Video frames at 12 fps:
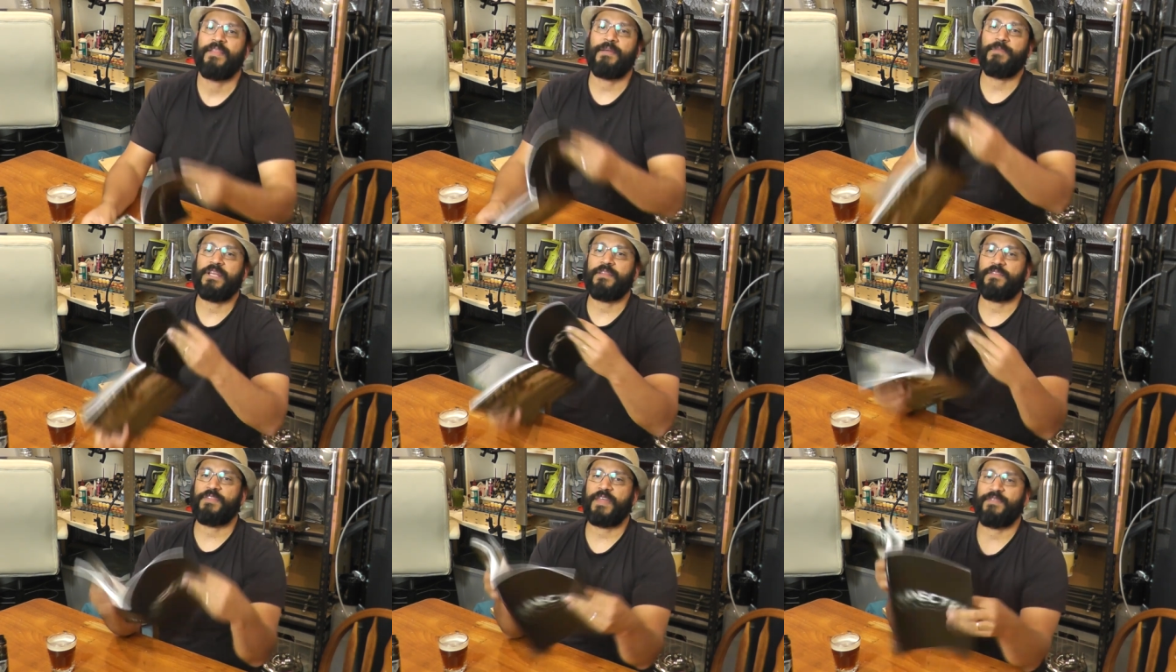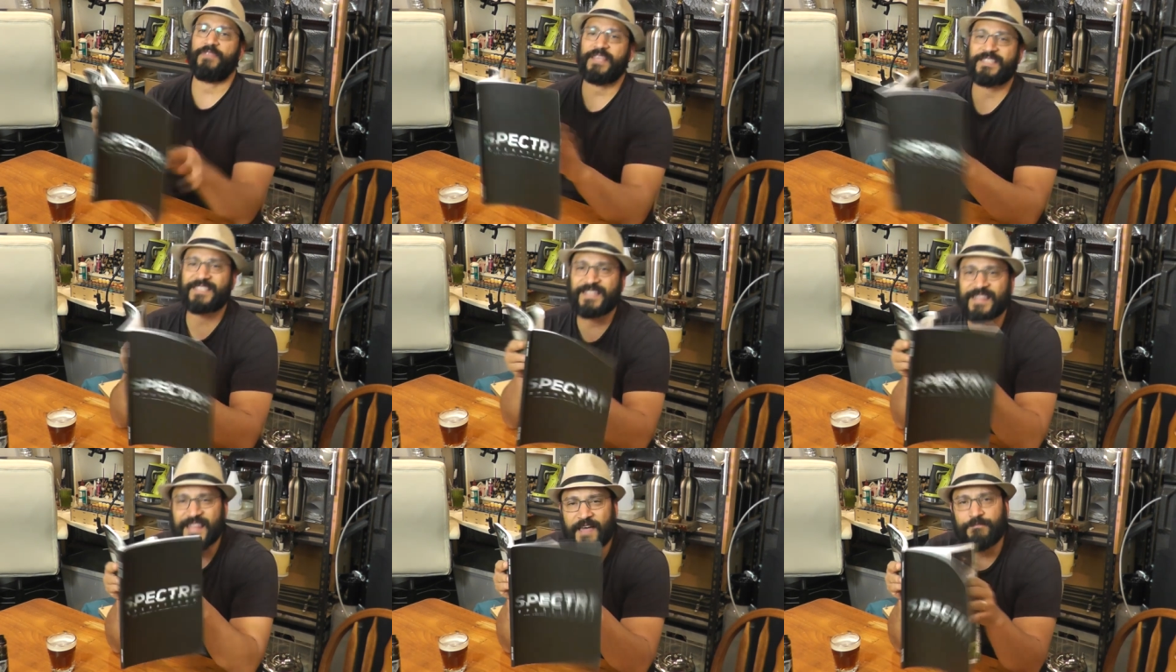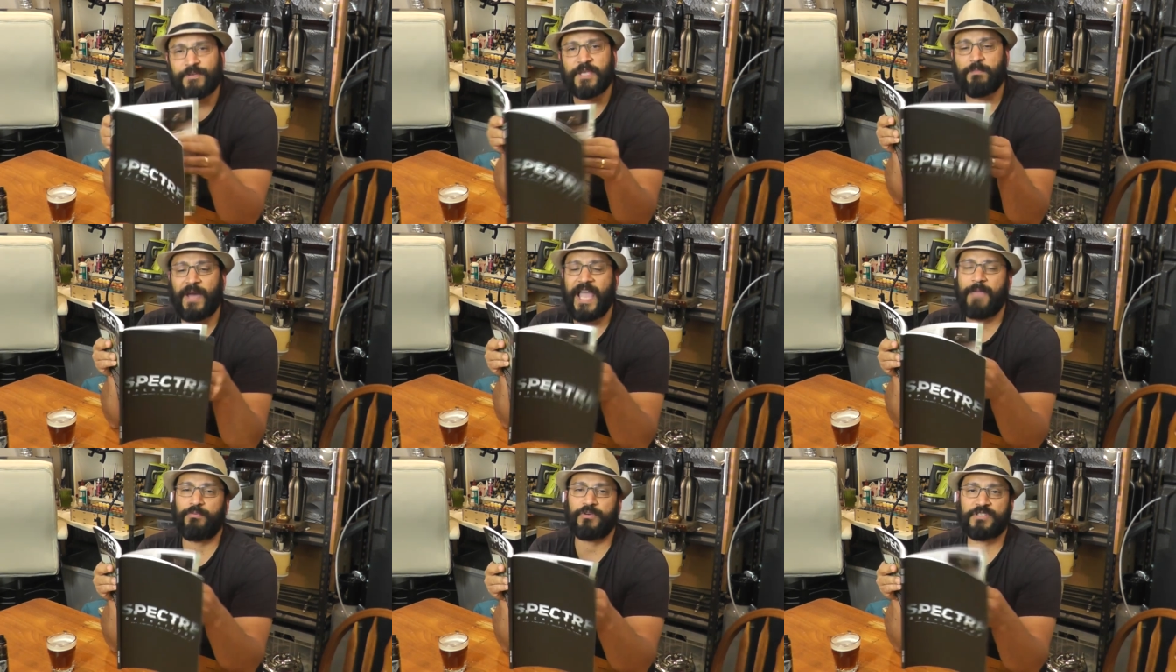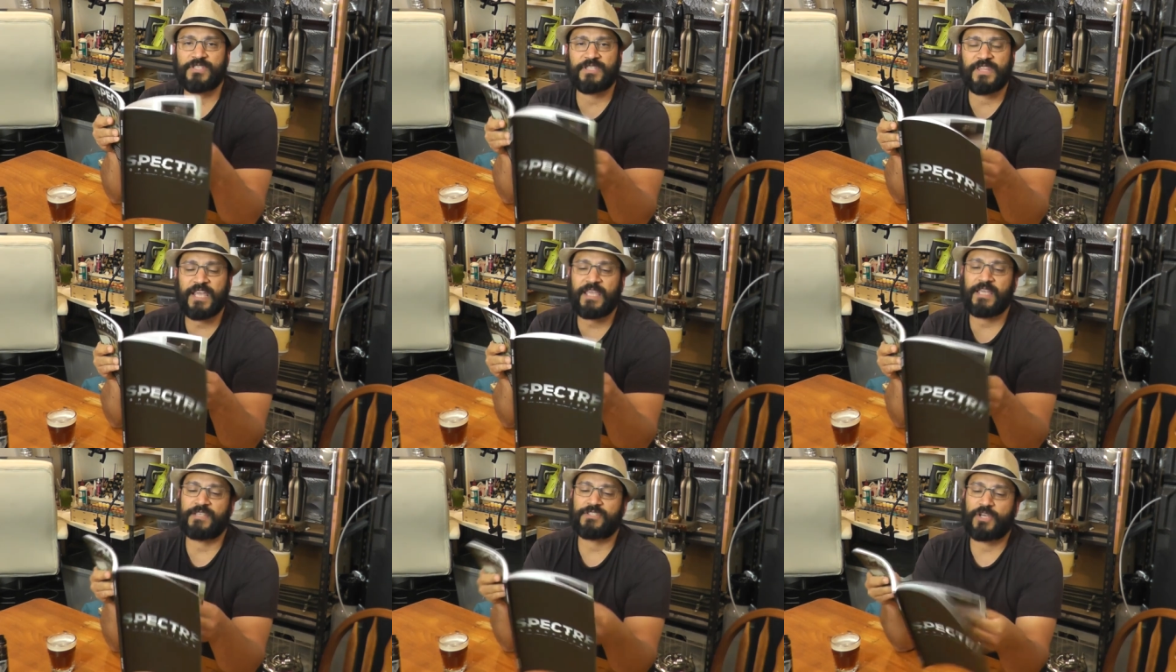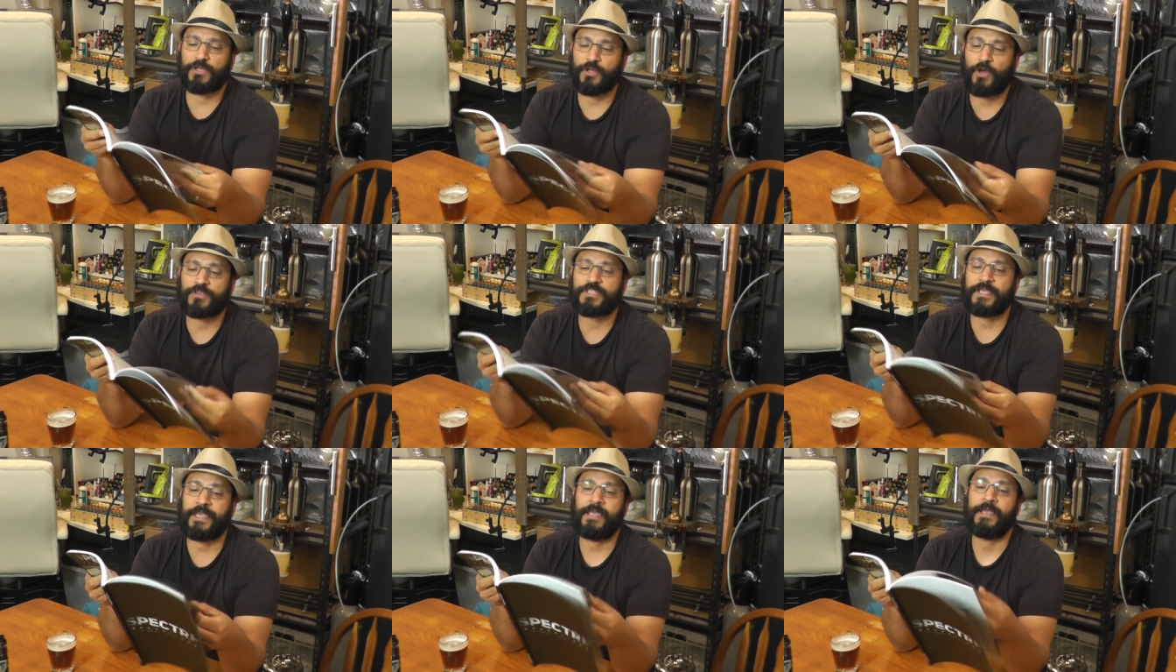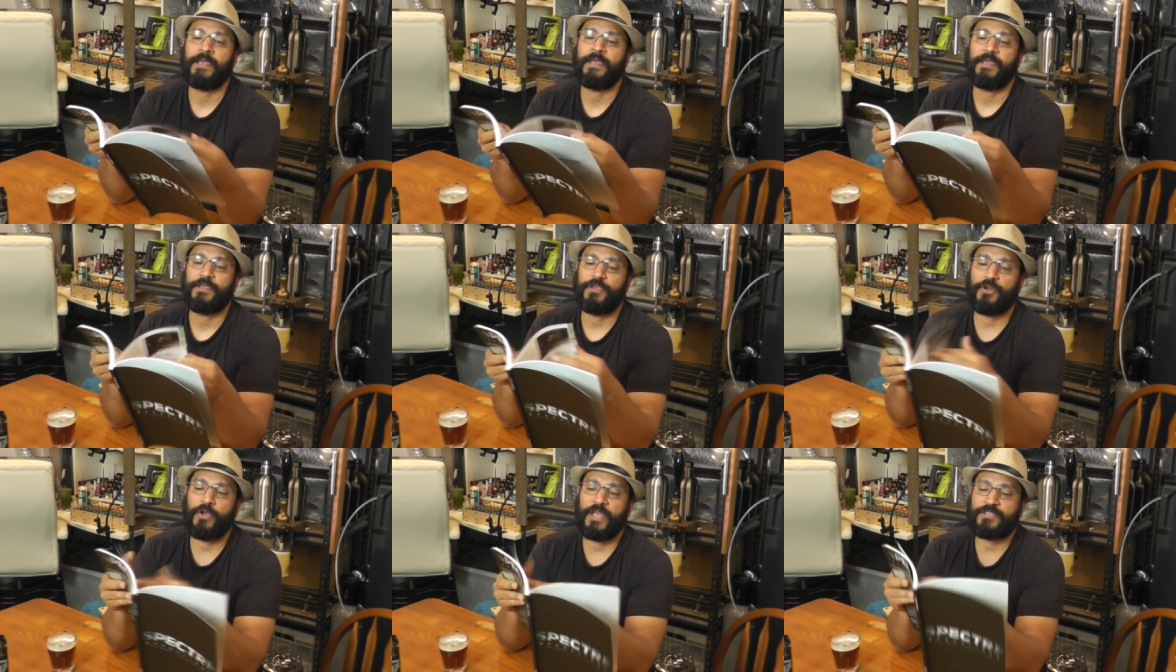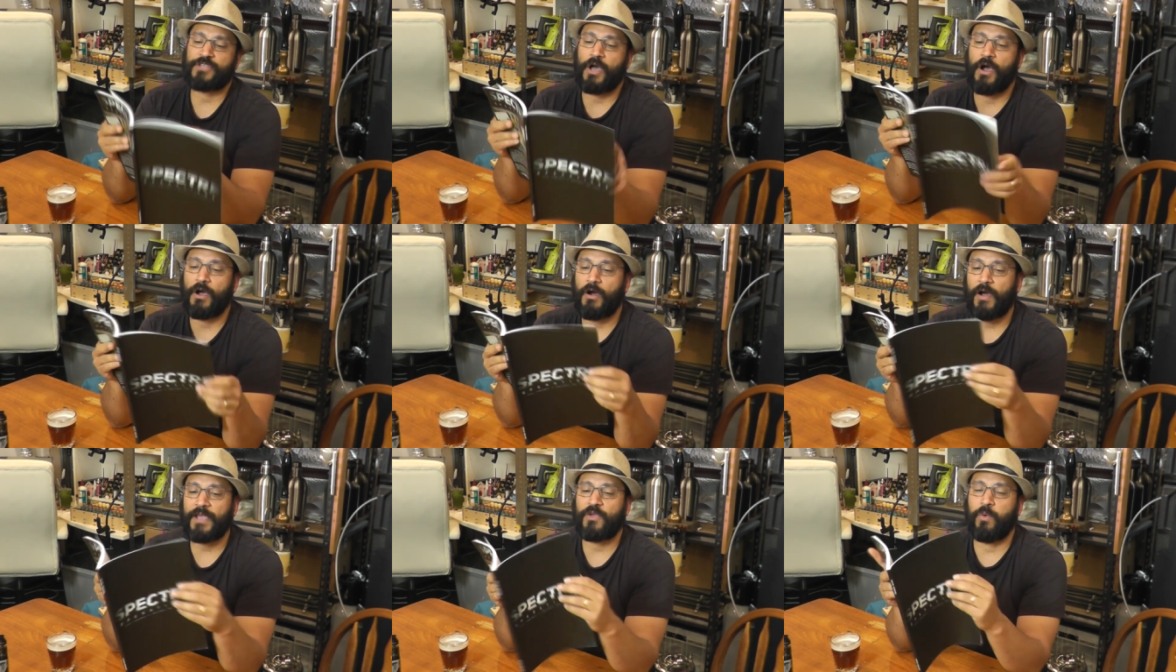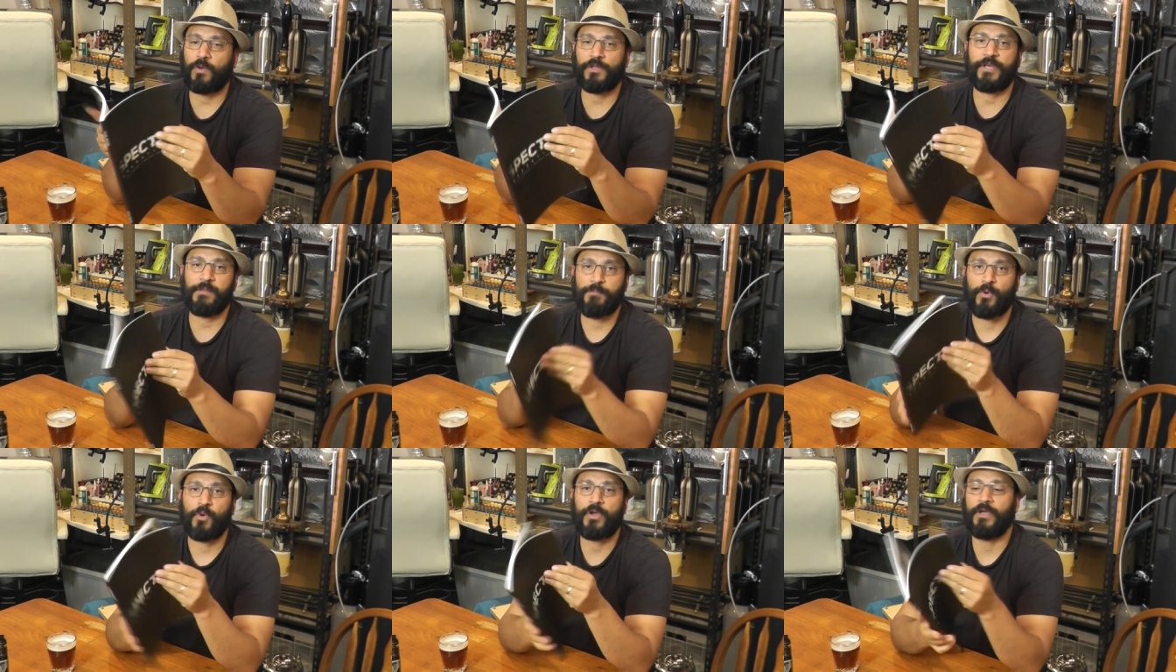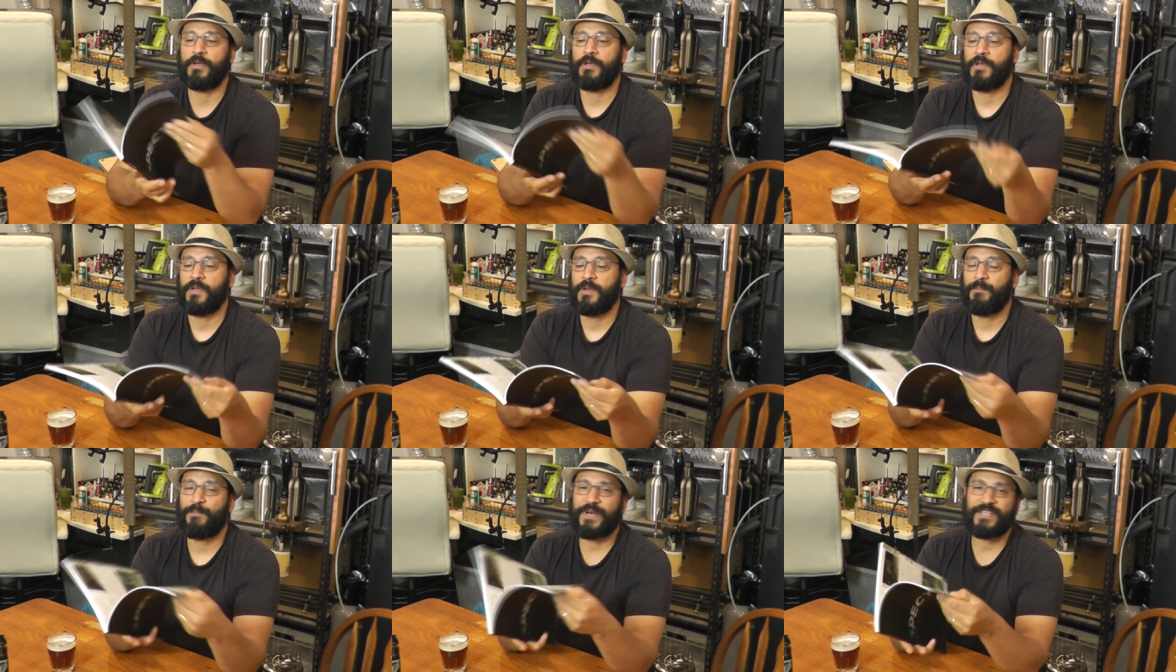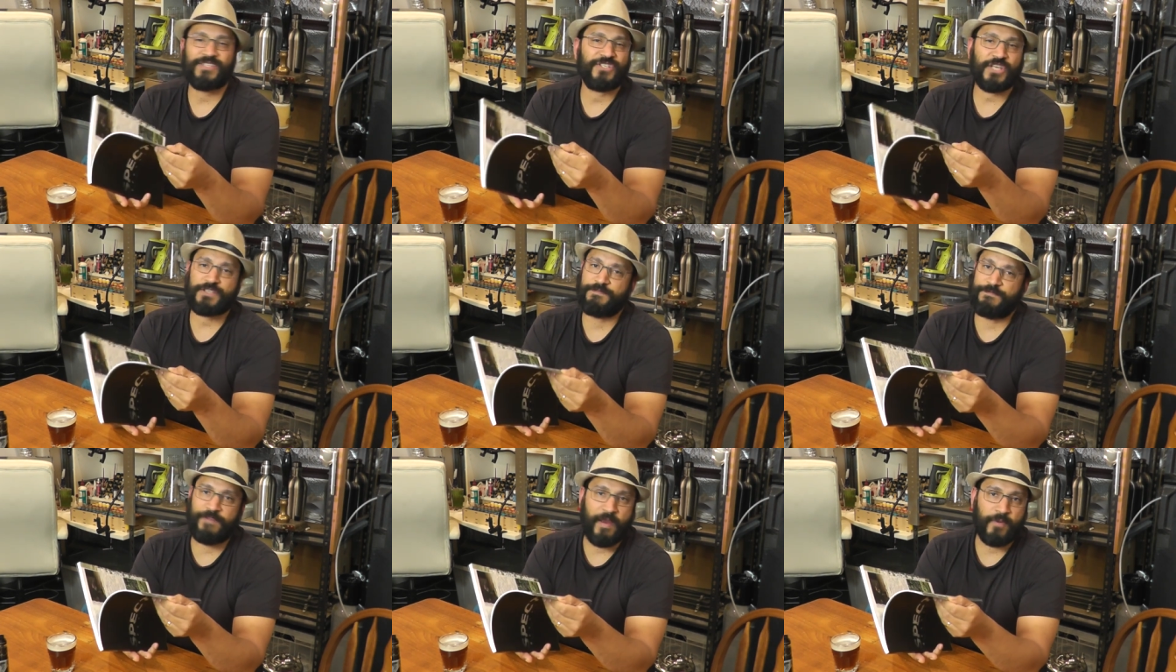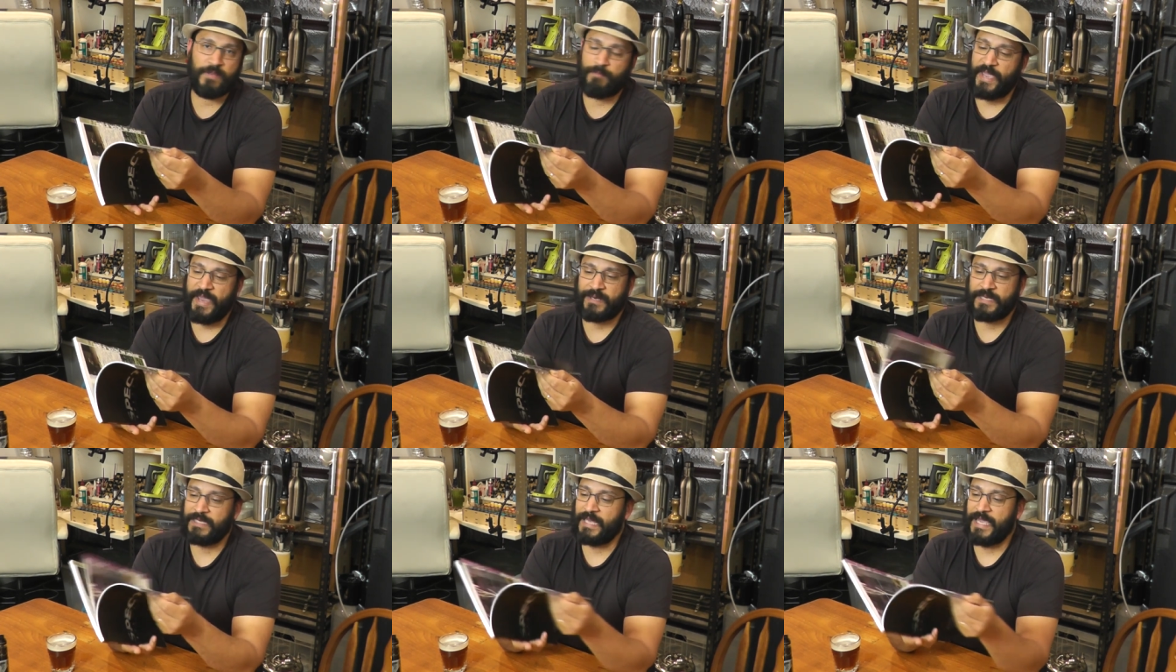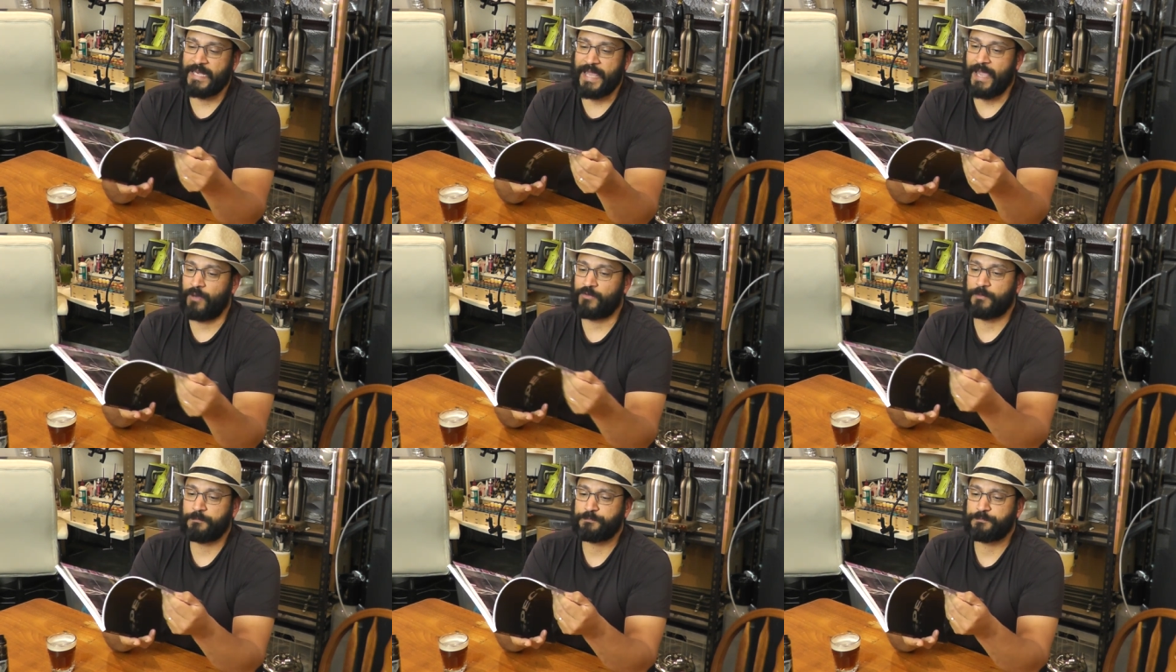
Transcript: I mean, it's lovely paper. It's thick, it's glossy. You know, it's a high quality book, but it's just very badly laid out.